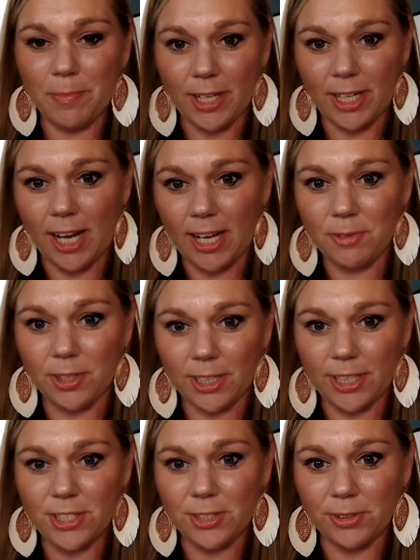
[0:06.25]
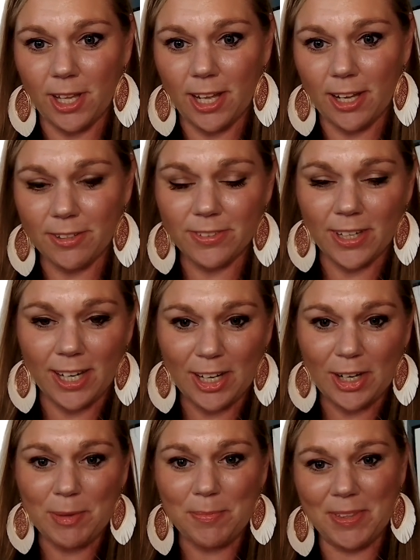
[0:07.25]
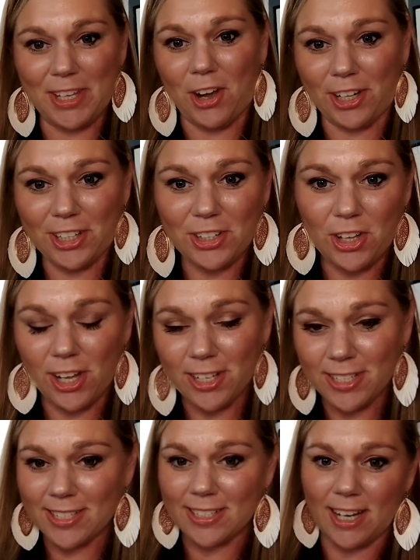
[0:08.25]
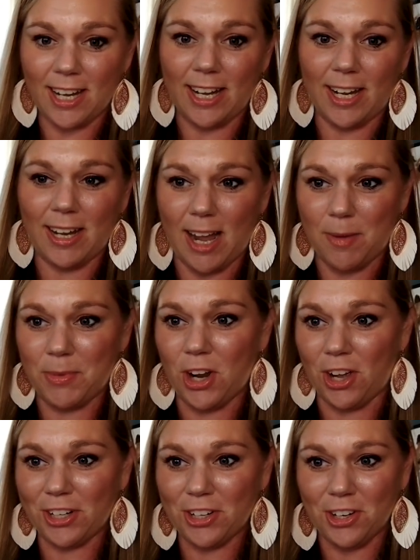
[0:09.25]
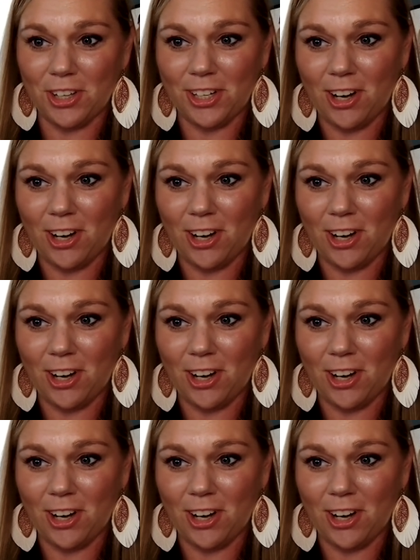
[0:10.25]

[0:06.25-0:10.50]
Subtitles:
but I really do love the audit clause. I'm an audit girl at